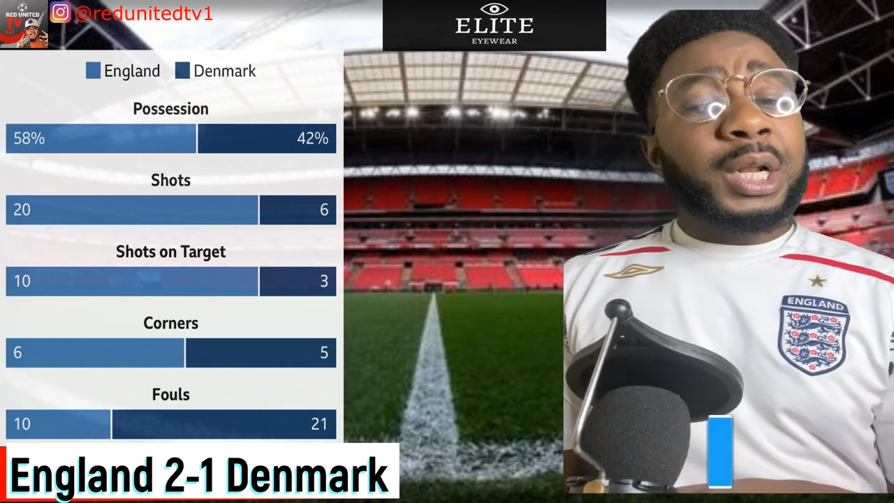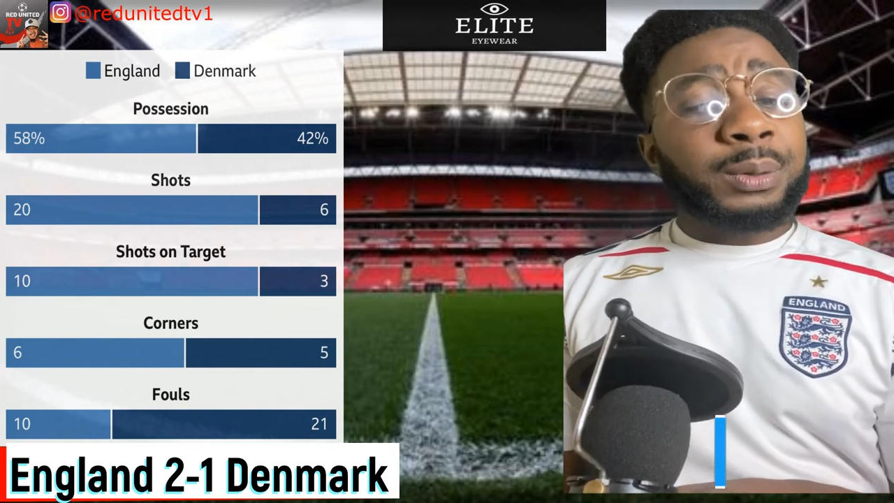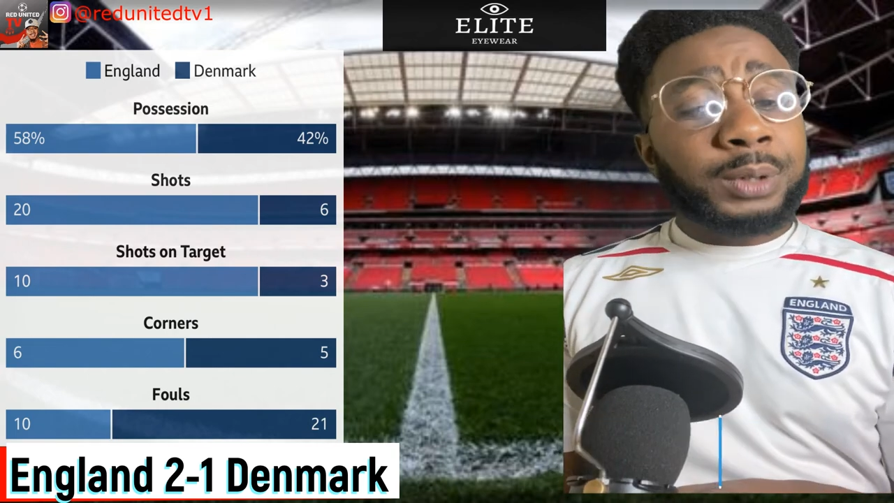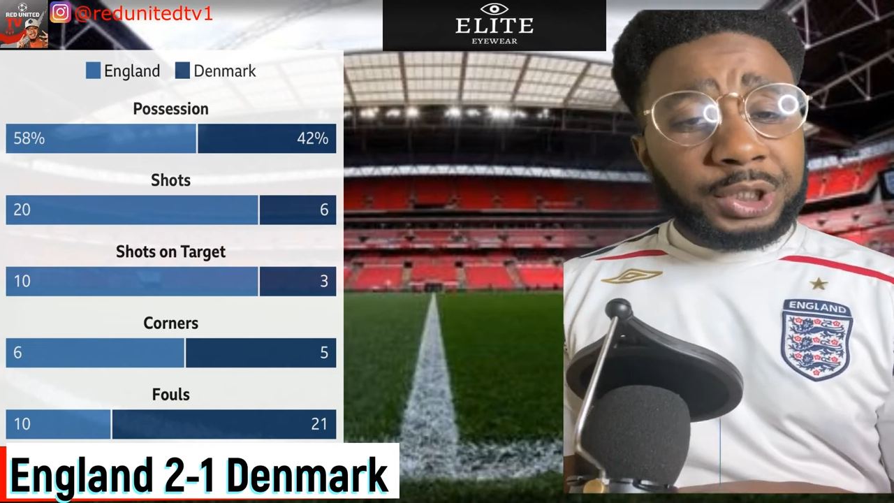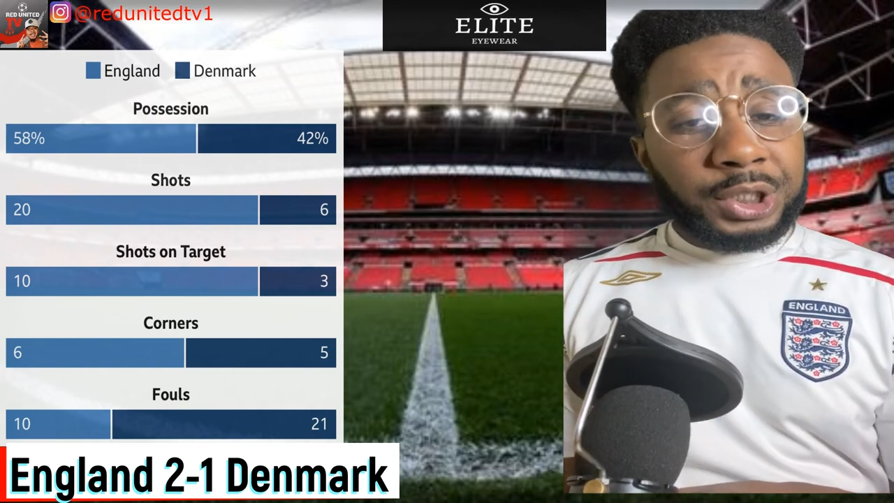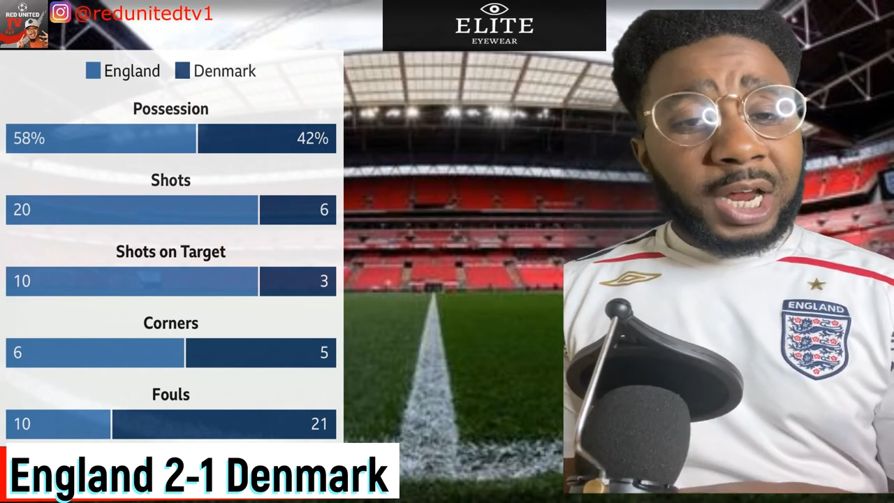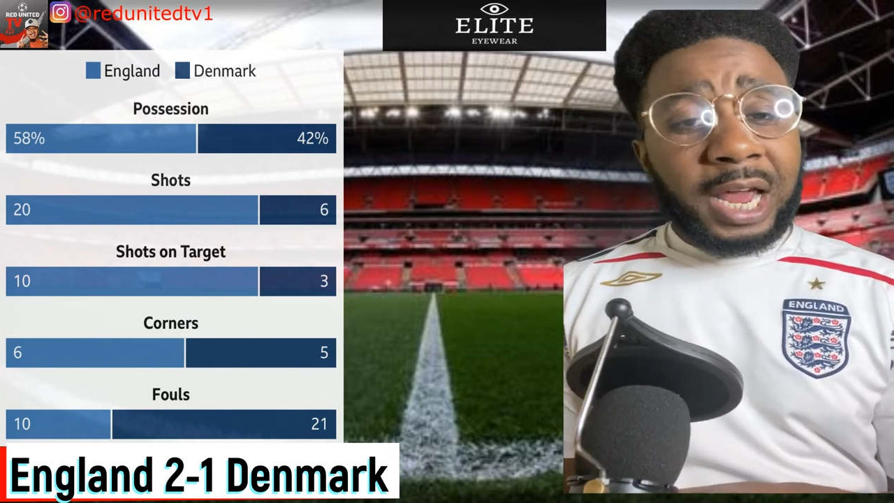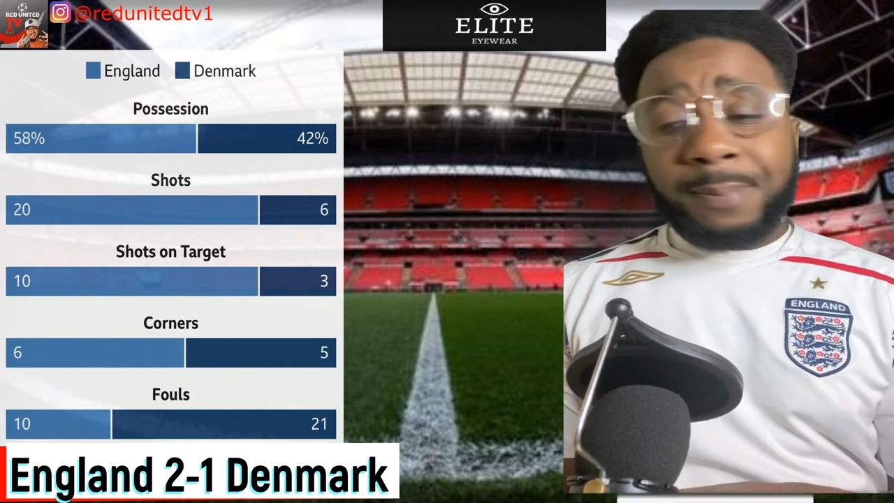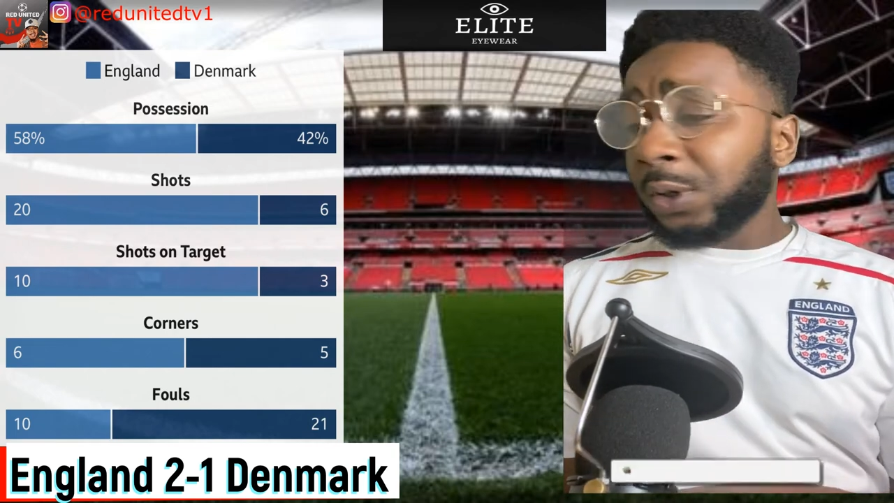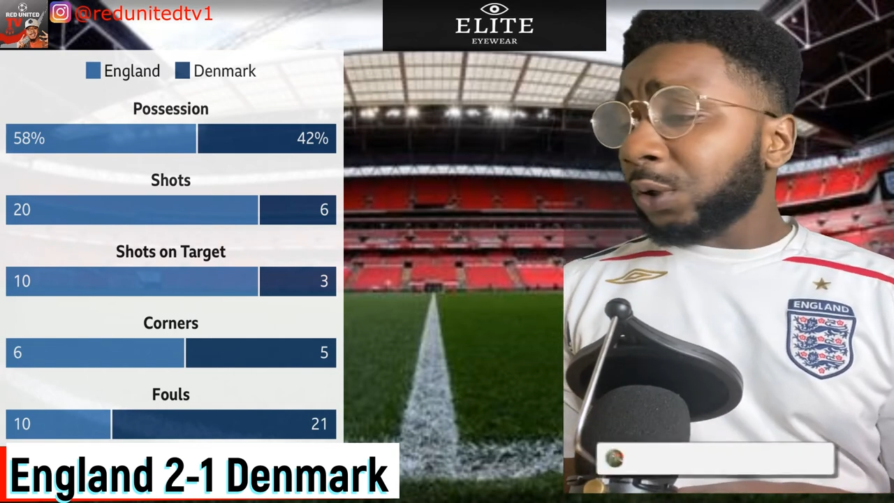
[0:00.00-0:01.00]
and
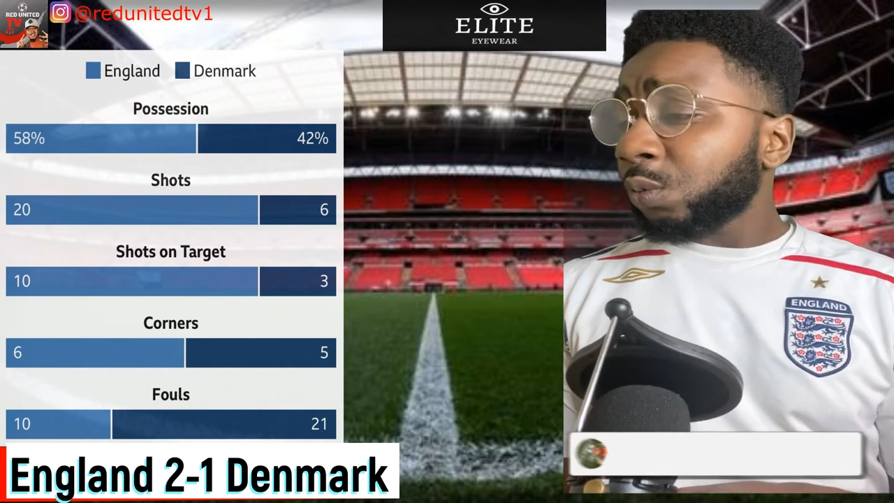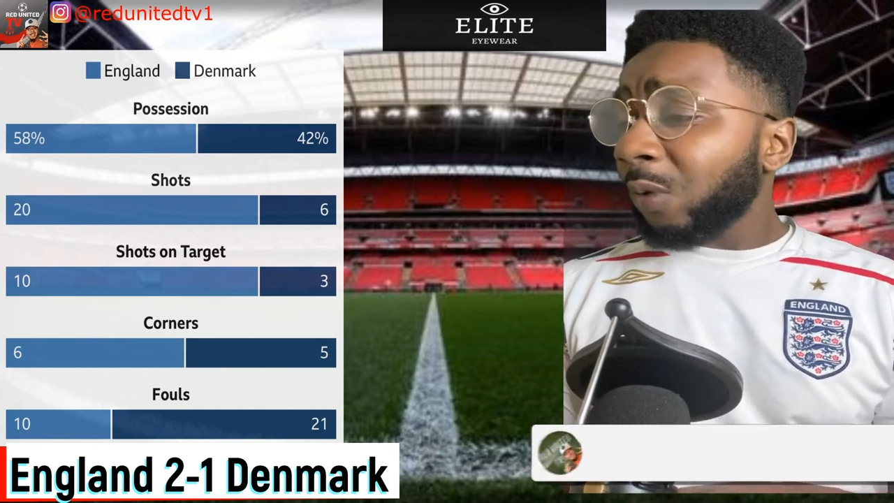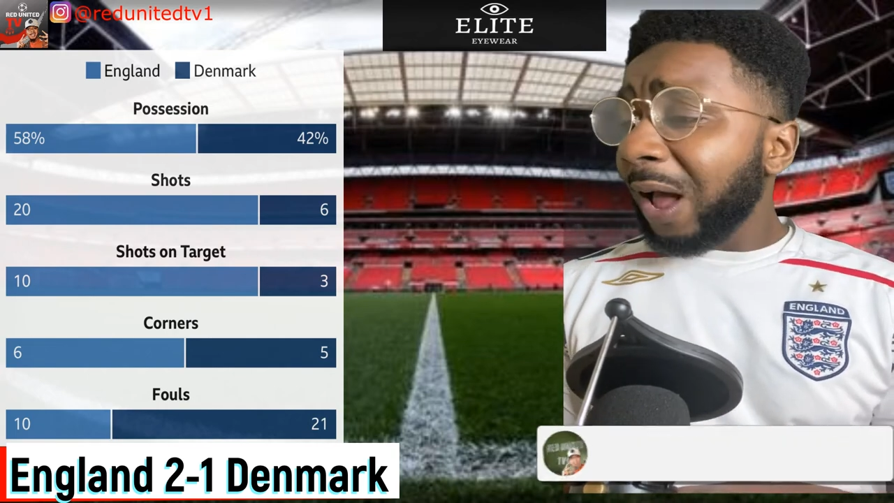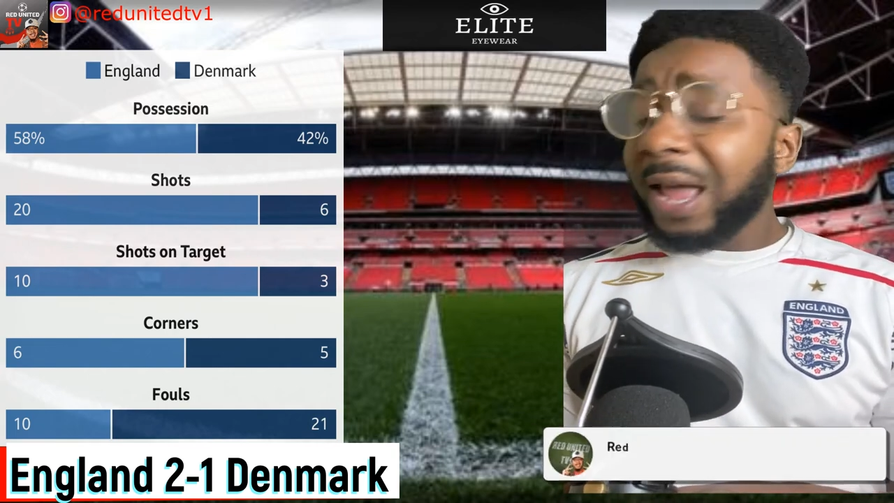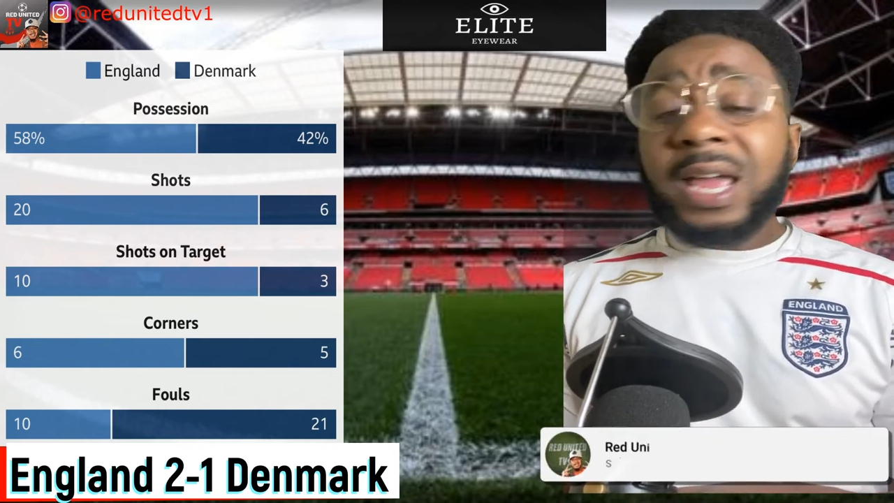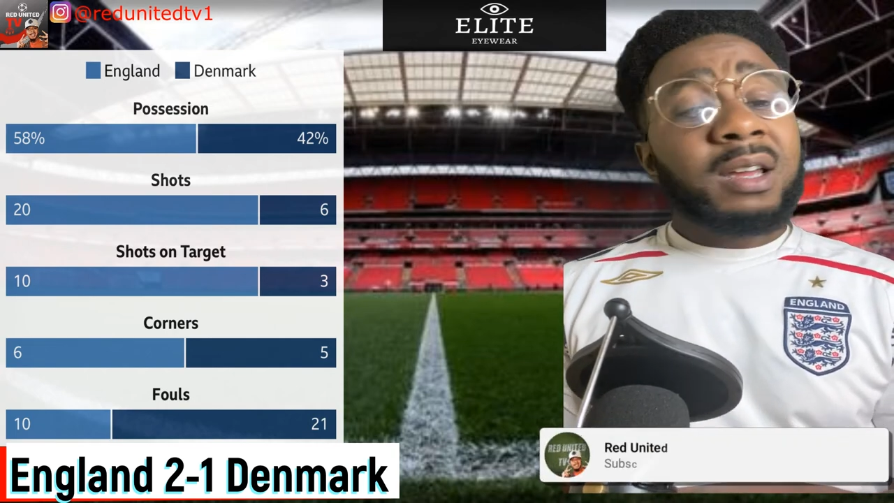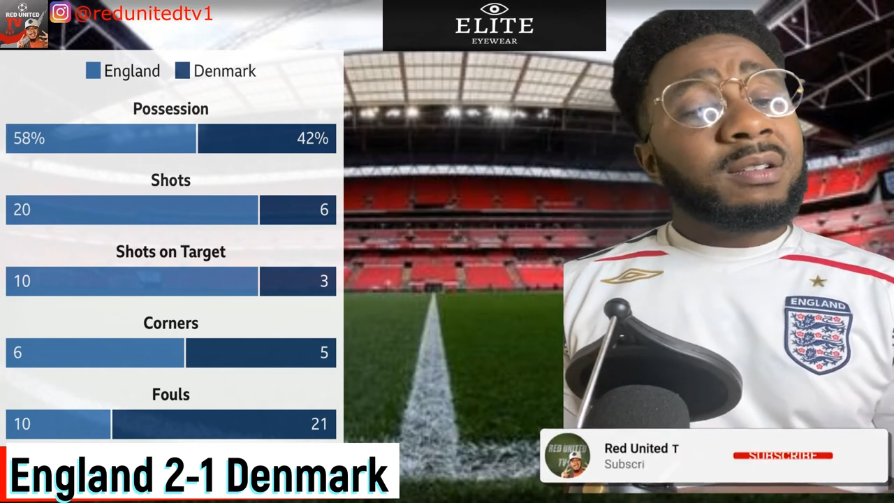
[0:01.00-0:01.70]
share. Because why?